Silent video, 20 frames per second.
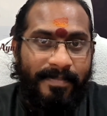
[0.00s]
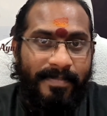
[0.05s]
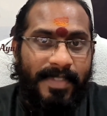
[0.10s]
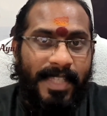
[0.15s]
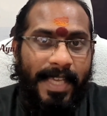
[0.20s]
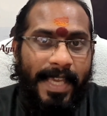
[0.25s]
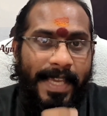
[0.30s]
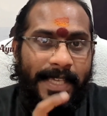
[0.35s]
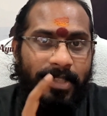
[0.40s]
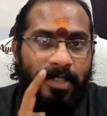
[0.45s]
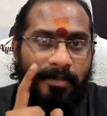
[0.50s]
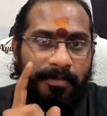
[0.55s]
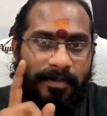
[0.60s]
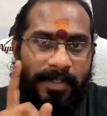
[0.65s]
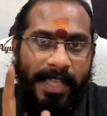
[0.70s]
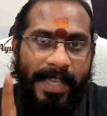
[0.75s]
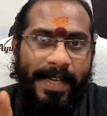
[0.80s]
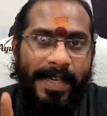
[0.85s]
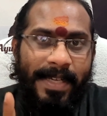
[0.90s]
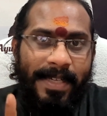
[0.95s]
In the age
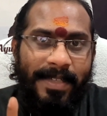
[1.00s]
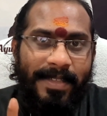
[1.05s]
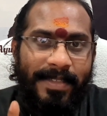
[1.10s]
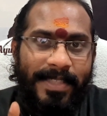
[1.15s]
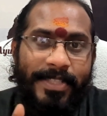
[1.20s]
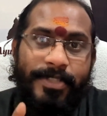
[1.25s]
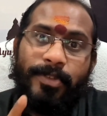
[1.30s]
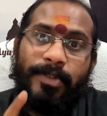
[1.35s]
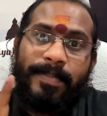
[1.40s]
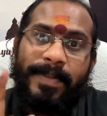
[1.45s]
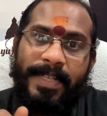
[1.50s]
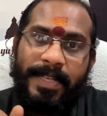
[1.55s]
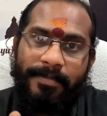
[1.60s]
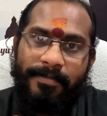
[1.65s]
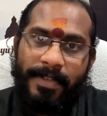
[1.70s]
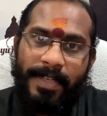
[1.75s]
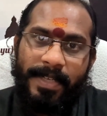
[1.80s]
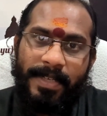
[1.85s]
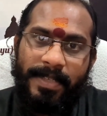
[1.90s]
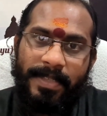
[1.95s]
of 10, it will be
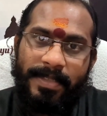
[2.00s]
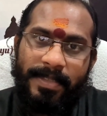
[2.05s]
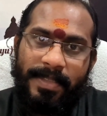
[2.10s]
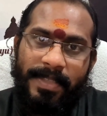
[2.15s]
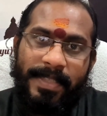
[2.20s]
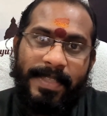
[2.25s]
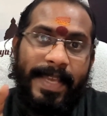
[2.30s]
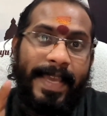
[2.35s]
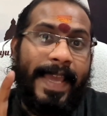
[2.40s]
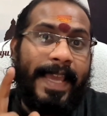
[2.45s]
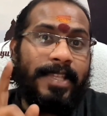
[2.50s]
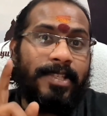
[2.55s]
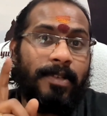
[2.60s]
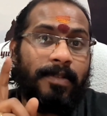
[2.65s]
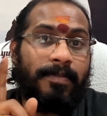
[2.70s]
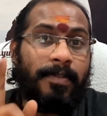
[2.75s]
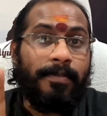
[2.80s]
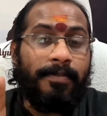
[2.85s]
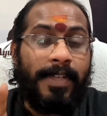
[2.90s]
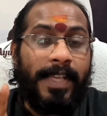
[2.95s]
different. In the age
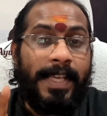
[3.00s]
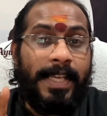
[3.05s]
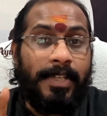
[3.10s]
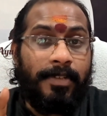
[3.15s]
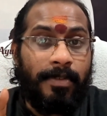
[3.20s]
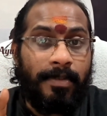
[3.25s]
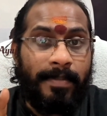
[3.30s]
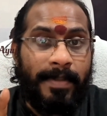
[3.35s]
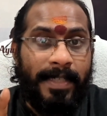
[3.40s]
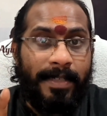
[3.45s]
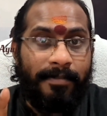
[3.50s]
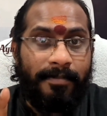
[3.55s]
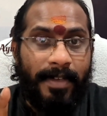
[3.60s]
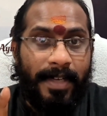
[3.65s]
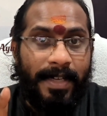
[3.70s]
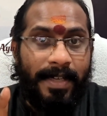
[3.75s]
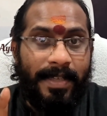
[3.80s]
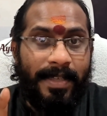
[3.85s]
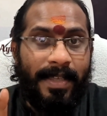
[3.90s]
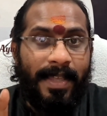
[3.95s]
of 15, it will be
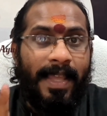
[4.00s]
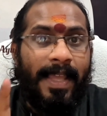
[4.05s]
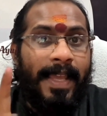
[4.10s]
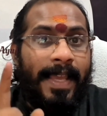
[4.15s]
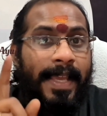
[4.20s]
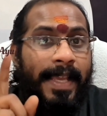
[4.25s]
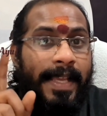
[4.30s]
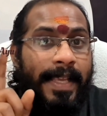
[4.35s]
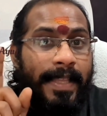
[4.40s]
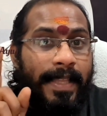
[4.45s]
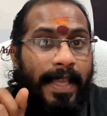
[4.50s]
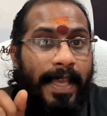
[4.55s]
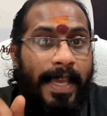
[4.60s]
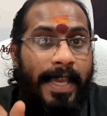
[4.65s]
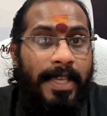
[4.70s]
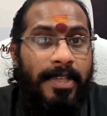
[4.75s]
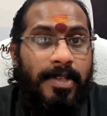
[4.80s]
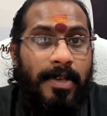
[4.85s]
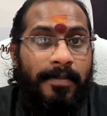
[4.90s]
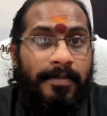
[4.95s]
different. In the
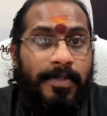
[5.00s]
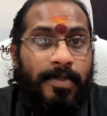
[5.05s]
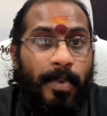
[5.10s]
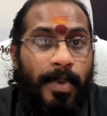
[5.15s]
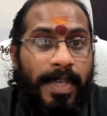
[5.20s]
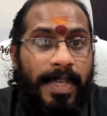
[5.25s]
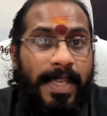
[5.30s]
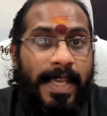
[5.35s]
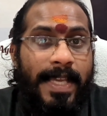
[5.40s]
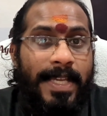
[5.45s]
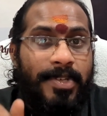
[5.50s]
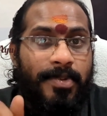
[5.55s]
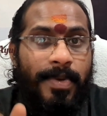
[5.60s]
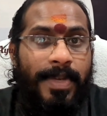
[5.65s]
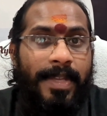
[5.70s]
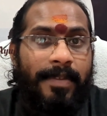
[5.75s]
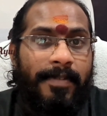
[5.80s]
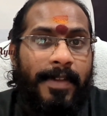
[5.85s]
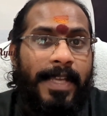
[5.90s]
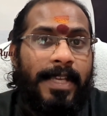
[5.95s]
age of 20 and
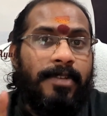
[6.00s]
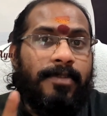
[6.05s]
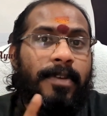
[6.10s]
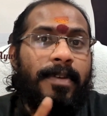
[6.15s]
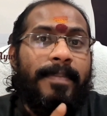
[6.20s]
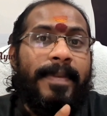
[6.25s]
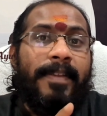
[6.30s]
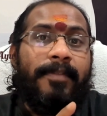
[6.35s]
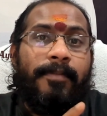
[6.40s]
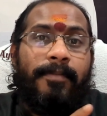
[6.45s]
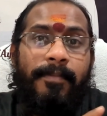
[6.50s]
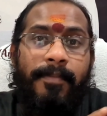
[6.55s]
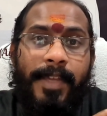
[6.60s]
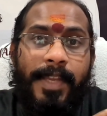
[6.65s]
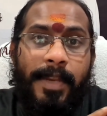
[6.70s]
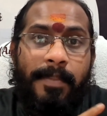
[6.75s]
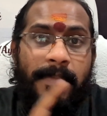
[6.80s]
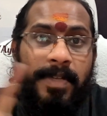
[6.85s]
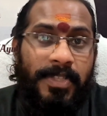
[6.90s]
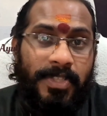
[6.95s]
25, it will be
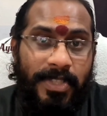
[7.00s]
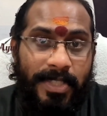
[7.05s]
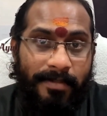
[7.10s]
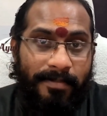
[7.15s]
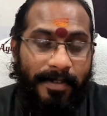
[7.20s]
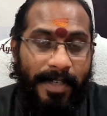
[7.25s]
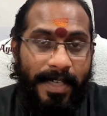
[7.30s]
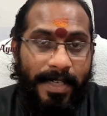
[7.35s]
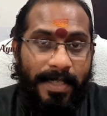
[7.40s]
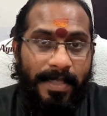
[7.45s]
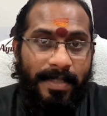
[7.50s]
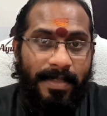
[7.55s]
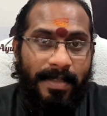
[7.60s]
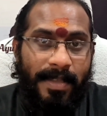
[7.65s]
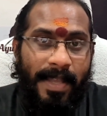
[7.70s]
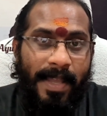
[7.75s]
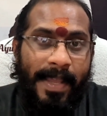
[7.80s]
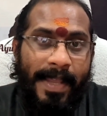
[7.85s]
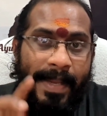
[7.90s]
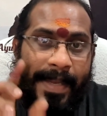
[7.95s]
very much different.
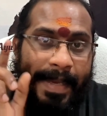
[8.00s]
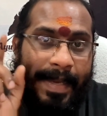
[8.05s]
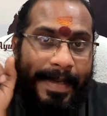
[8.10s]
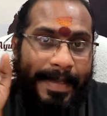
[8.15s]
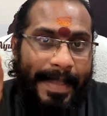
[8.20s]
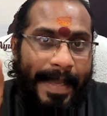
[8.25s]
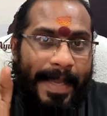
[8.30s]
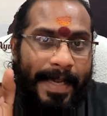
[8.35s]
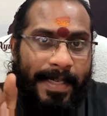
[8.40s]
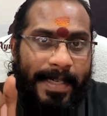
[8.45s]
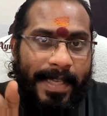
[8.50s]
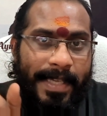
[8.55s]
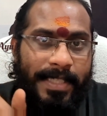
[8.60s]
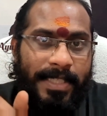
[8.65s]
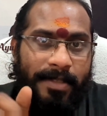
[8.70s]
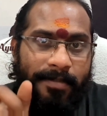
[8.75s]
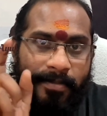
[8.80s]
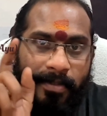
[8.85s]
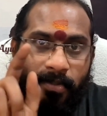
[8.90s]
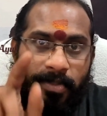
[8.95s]
In that
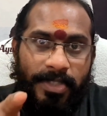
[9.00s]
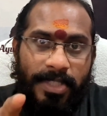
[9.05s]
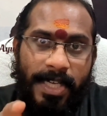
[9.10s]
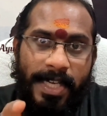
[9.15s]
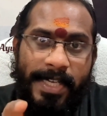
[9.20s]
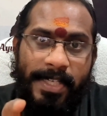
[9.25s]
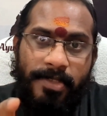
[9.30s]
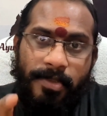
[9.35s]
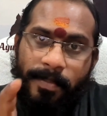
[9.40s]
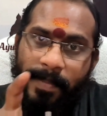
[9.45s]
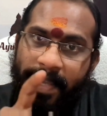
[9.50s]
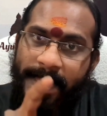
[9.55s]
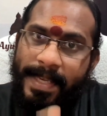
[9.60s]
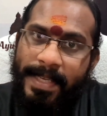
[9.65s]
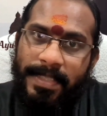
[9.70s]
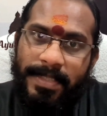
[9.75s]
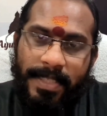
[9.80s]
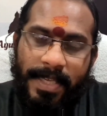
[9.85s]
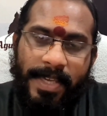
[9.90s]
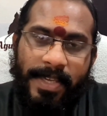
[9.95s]
age, if you try to make
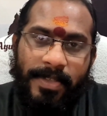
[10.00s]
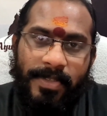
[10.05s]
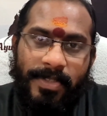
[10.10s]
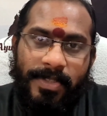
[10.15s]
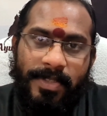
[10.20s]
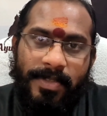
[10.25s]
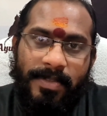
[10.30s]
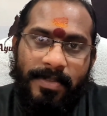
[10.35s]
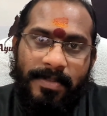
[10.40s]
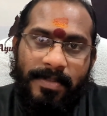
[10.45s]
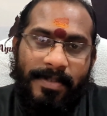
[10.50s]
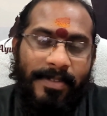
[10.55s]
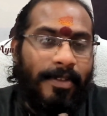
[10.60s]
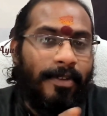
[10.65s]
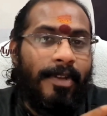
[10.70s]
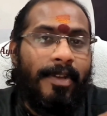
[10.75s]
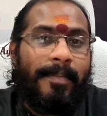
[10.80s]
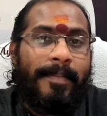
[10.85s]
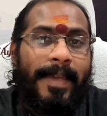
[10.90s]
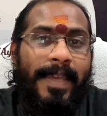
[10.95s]
a change, you
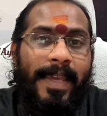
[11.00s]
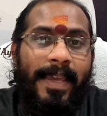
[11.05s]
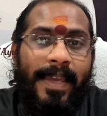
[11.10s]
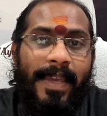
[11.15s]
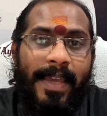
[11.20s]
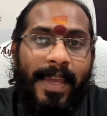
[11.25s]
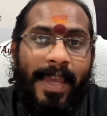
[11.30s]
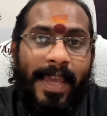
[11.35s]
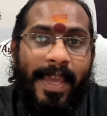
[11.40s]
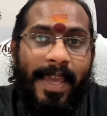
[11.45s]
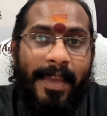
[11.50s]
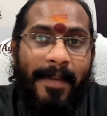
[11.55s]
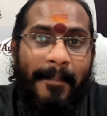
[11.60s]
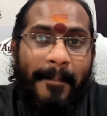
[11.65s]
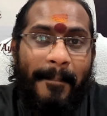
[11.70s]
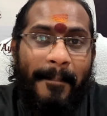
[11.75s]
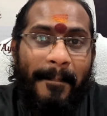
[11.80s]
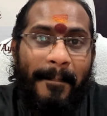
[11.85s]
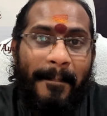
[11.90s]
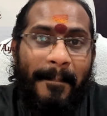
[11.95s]
will be a
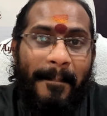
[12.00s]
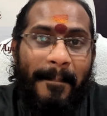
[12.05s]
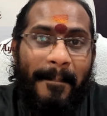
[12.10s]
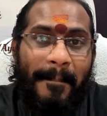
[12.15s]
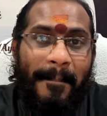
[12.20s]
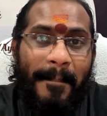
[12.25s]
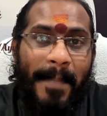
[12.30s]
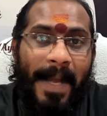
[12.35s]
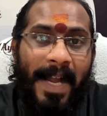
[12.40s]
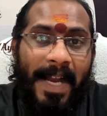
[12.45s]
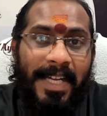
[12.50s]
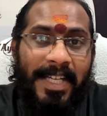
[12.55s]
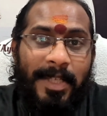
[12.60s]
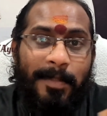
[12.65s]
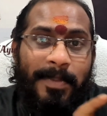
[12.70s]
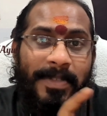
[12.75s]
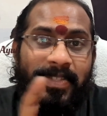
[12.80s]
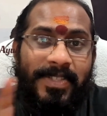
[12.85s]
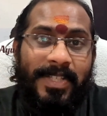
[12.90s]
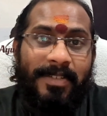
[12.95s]

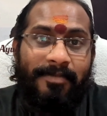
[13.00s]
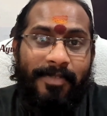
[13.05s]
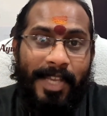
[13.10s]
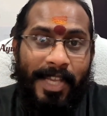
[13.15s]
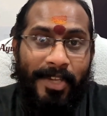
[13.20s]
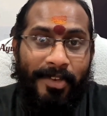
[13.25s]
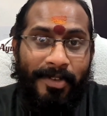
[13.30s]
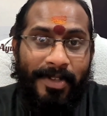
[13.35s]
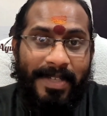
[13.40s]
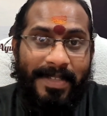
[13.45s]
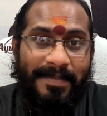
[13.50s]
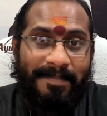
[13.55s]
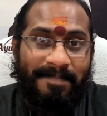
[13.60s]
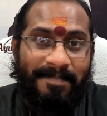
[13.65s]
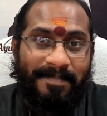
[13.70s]
100% failure.